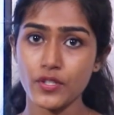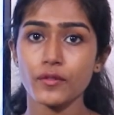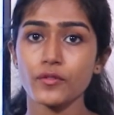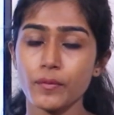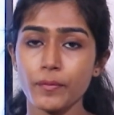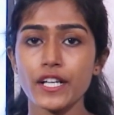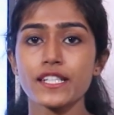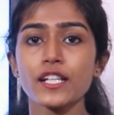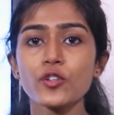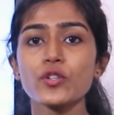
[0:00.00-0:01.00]
So the
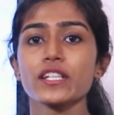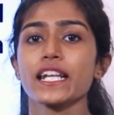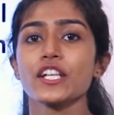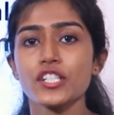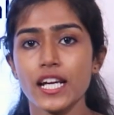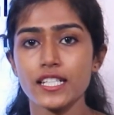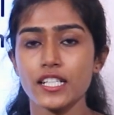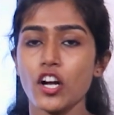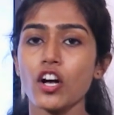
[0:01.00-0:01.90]
person who is initiating,